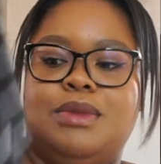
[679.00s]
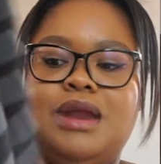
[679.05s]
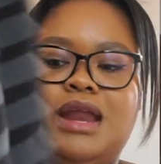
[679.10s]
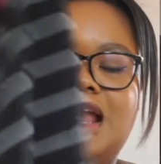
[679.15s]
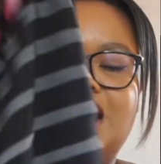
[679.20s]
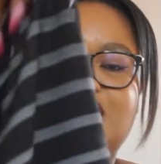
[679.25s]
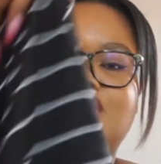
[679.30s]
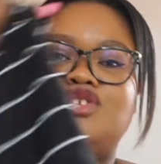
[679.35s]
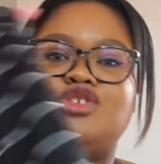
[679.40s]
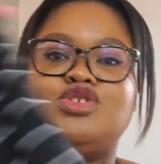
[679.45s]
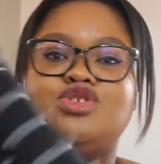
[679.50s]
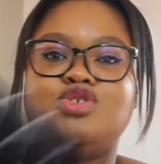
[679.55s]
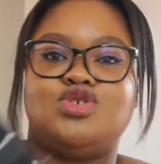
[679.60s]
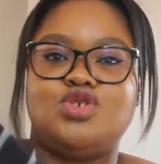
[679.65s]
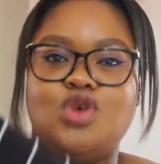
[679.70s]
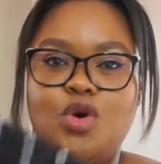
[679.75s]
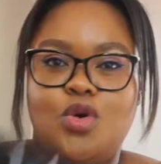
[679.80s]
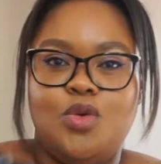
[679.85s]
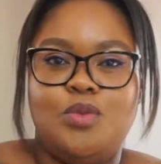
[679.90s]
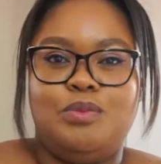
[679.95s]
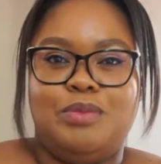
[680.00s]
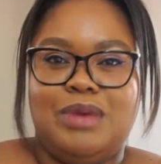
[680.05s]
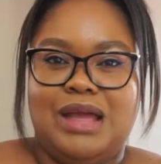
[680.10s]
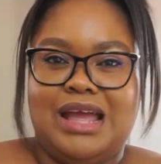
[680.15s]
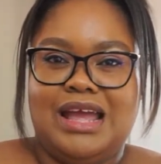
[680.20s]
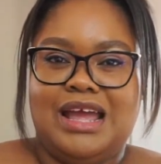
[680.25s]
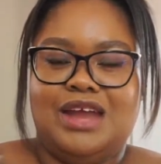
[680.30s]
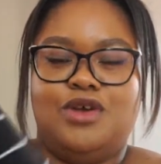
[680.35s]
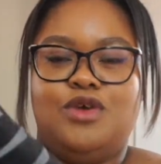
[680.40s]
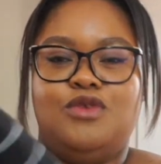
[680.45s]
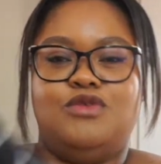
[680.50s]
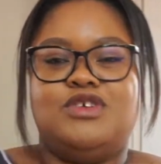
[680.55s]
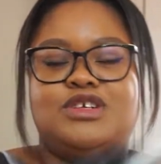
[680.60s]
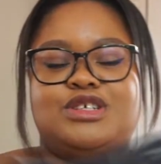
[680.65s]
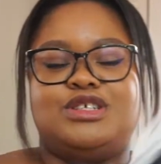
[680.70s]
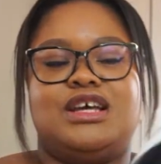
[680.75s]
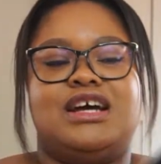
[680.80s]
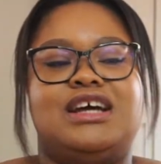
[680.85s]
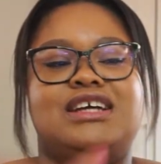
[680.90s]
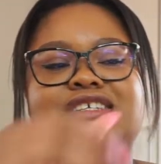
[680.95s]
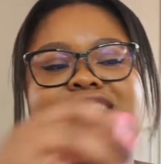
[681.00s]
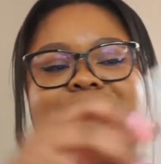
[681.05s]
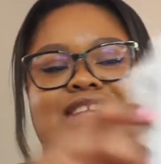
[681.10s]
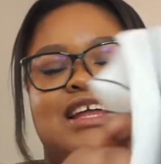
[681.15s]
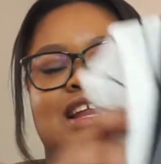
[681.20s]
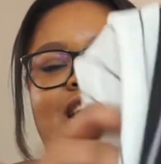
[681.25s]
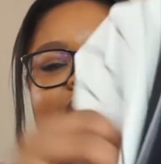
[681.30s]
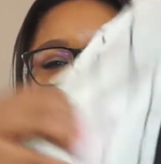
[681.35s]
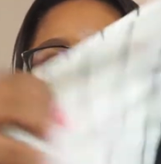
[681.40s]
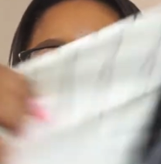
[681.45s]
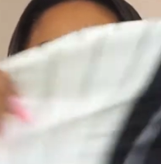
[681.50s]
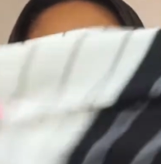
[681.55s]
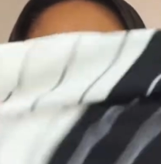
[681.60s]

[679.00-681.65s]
it's so big and oversized, and I just